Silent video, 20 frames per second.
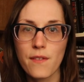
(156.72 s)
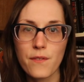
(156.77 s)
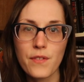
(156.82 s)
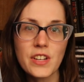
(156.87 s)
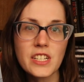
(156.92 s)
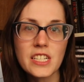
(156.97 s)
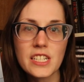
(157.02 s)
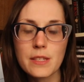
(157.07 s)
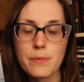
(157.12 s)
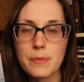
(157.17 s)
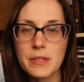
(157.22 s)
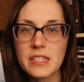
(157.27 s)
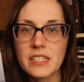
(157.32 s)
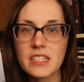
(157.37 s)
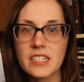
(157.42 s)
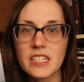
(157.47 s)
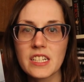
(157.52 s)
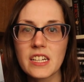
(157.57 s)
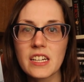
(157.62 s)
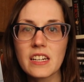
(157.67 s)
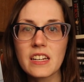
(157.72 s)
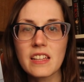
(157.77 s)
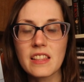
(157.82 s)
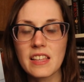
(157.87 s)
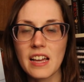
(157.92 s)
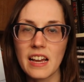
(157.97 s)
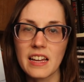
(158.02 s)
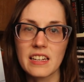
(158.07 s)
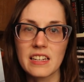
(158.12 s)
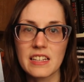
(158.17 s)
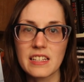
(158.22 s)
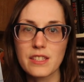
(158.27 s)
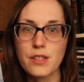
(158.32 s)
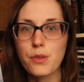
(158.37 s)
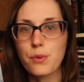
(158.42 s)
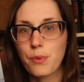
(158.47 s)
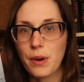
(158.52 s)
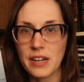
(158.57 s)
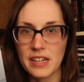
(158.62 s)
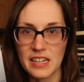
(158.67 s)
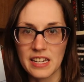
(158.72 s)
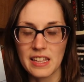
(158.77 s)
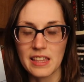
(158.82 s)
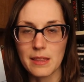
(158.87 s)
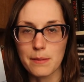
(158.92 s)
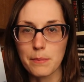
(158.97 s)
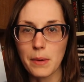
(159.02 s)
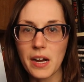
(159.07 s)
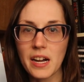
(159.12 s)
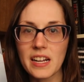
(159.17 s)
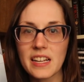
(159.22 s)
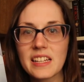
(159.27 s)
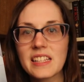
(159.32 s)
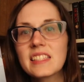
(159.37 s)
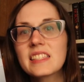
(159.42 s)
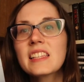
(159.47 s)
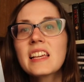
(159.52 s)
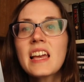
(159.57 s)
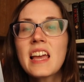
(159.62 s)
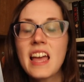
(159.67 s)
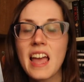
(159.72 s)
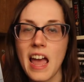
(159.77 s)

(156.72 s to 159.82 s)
vicious machine that is threatening the mines.